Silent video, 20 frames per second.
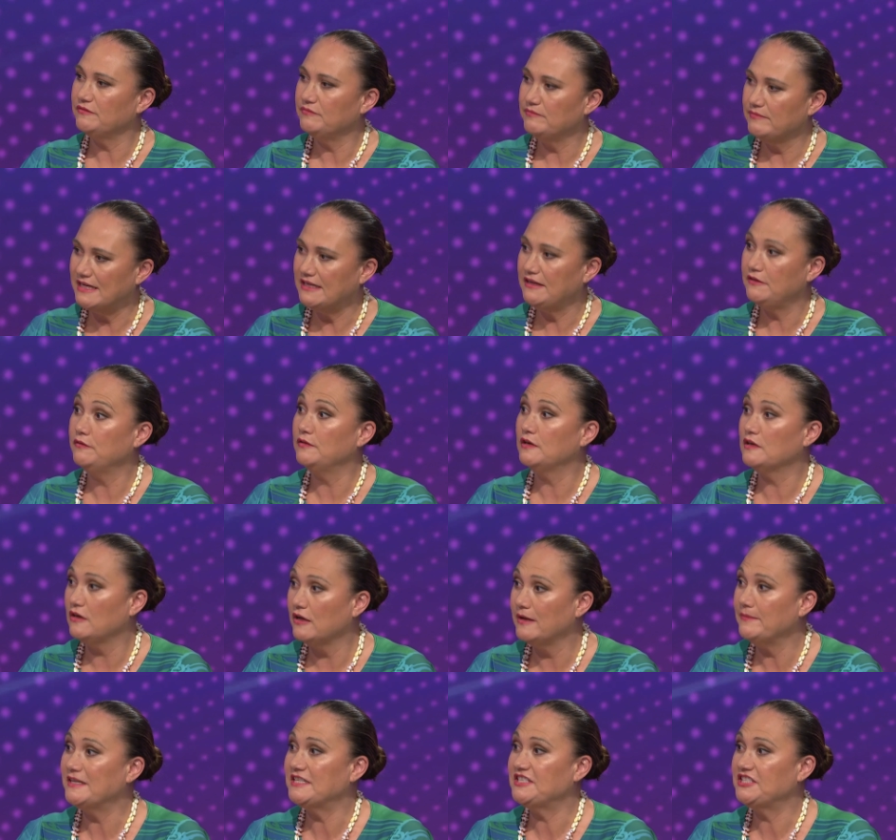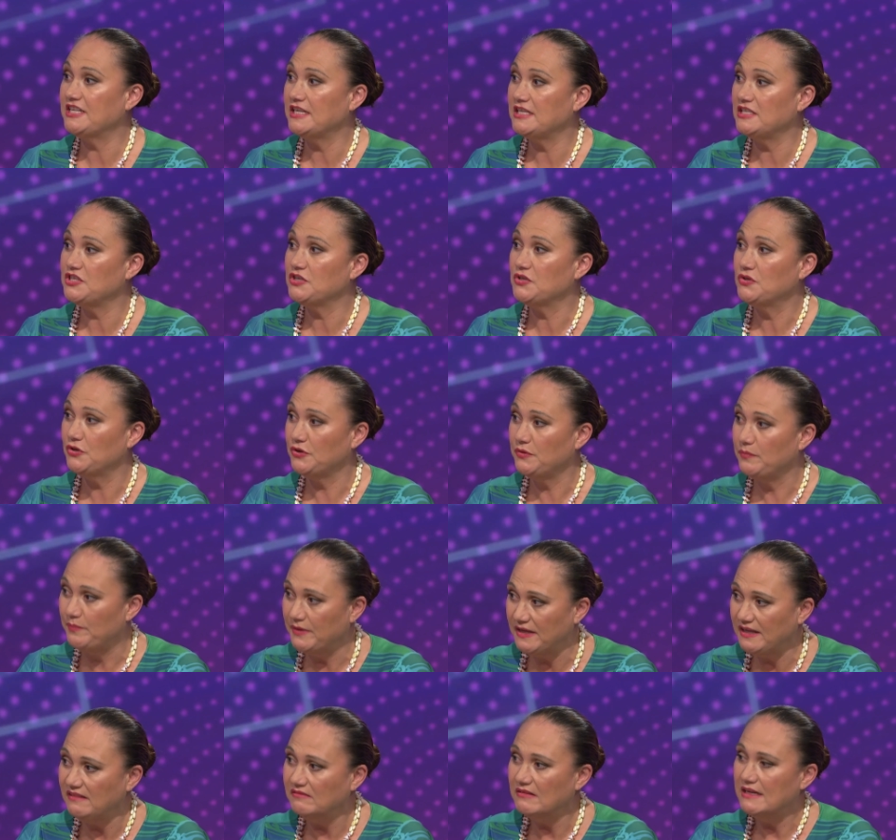of money for climate change could
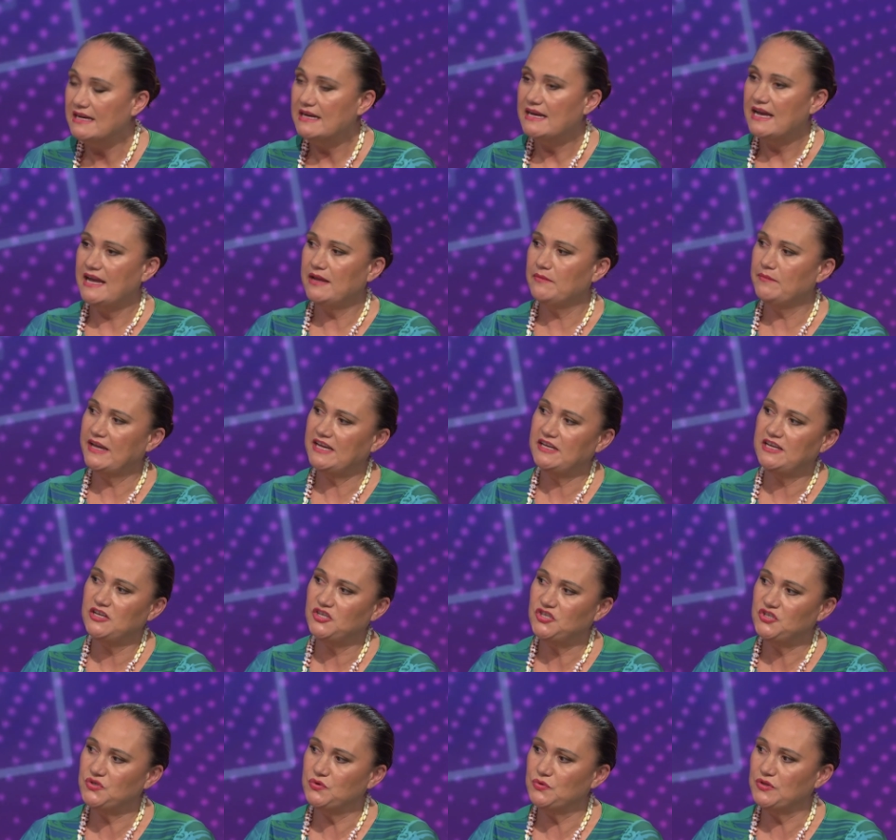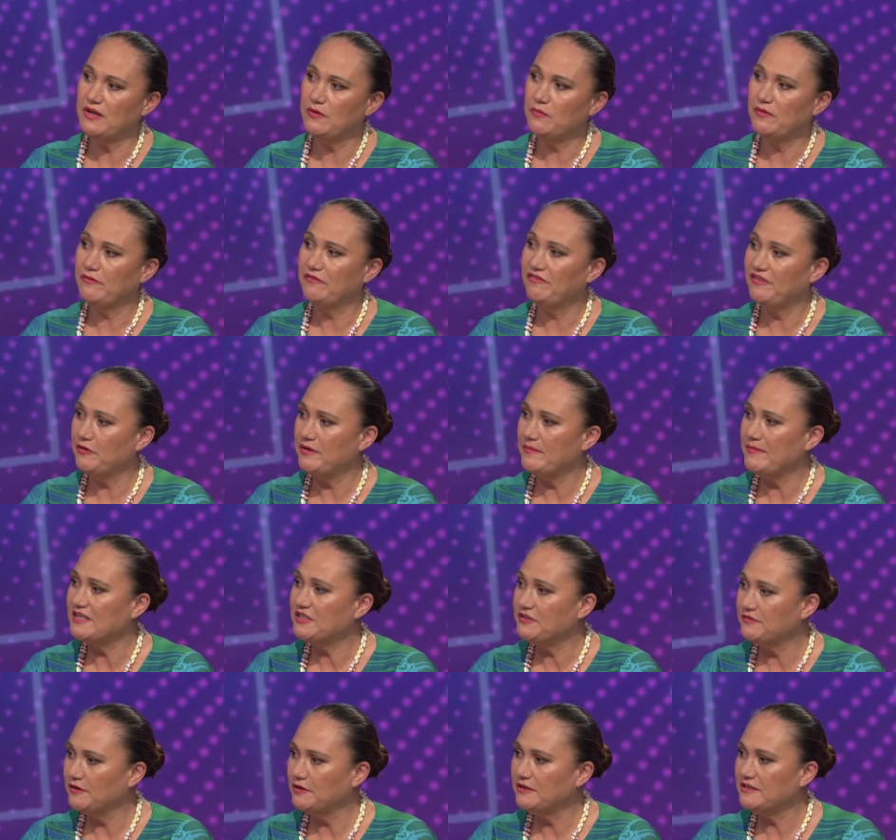be and making sure that that we're very
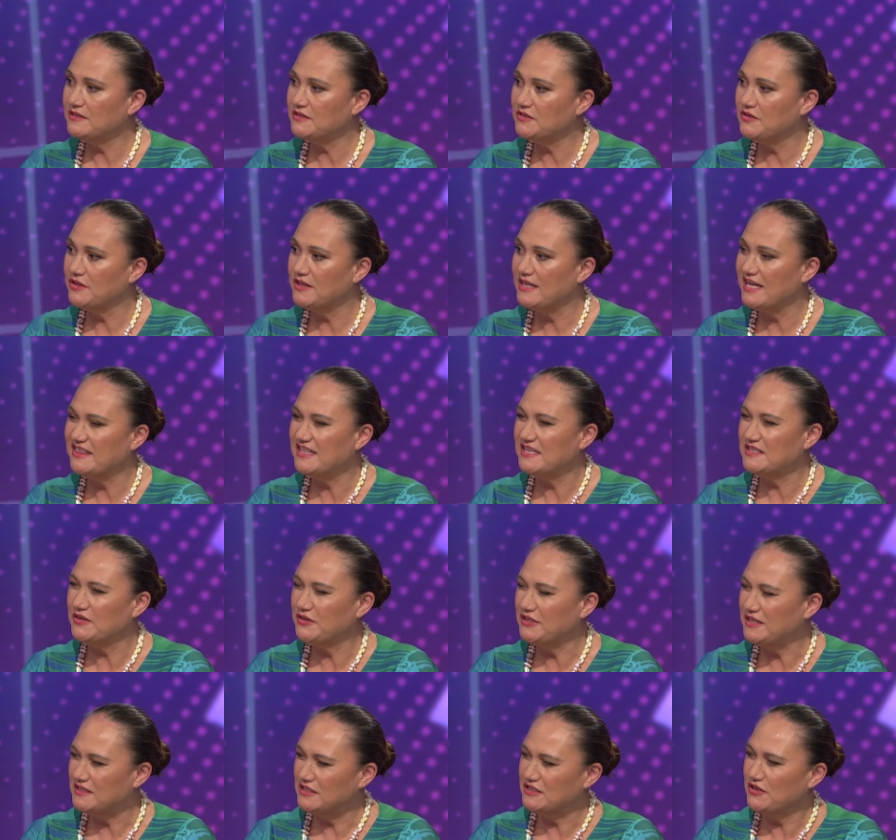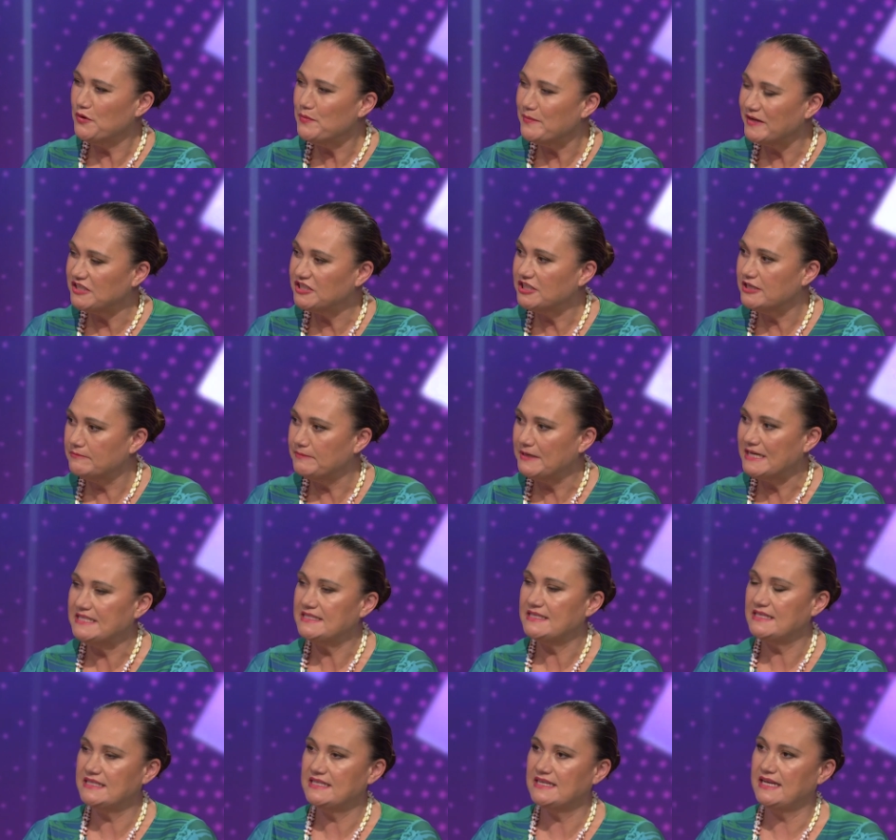much focused on that. There's only so much
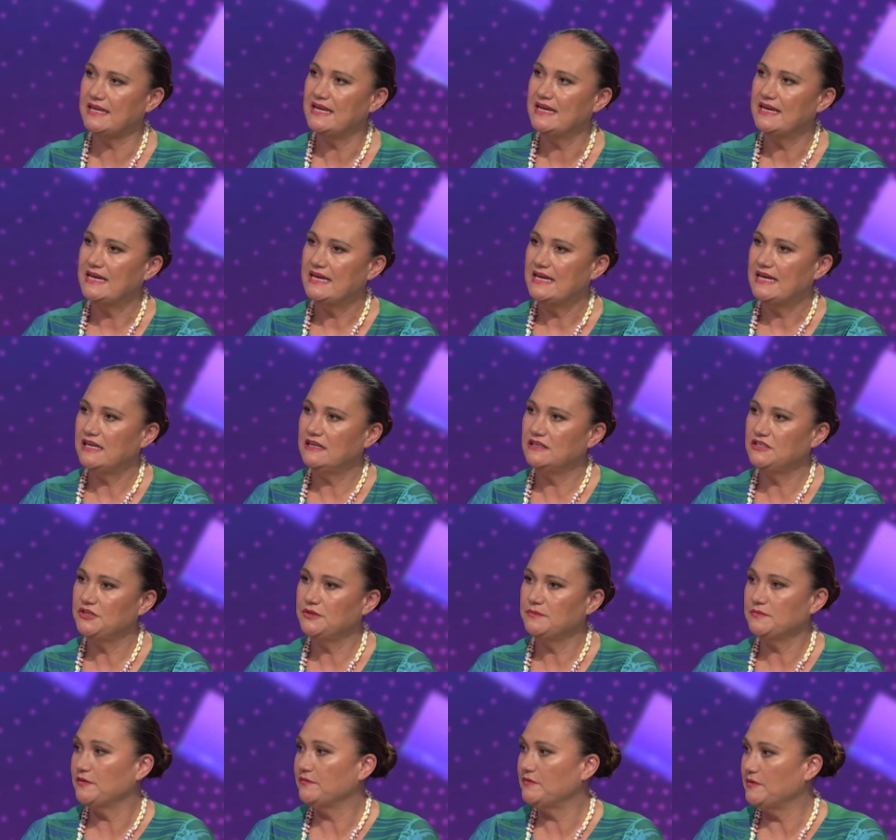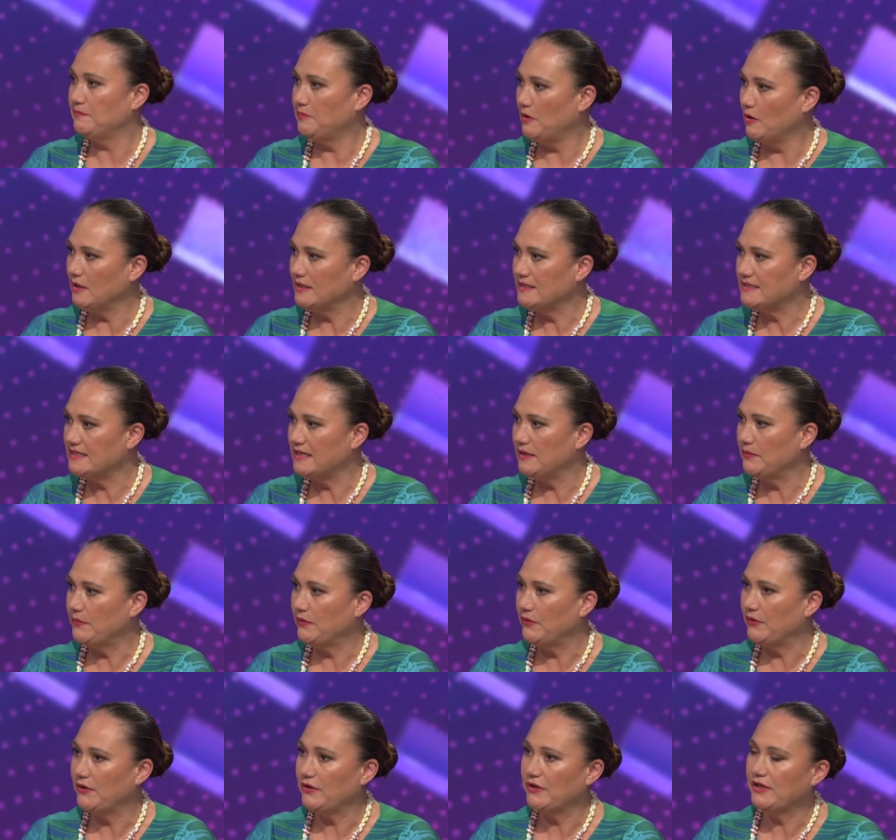capacity in terms of the policy
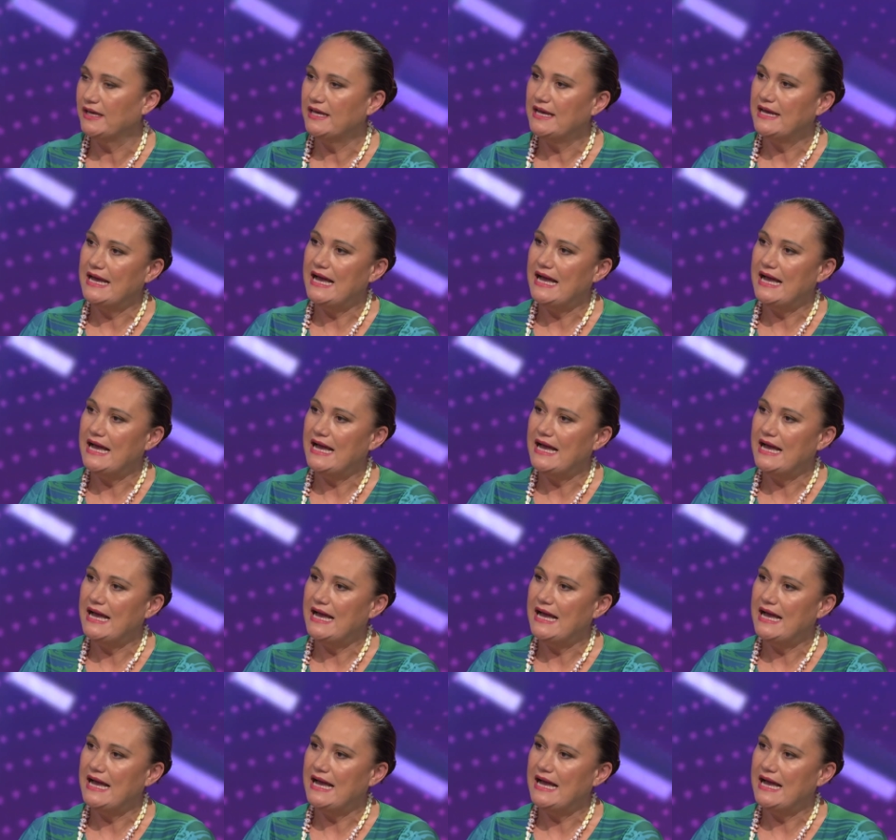work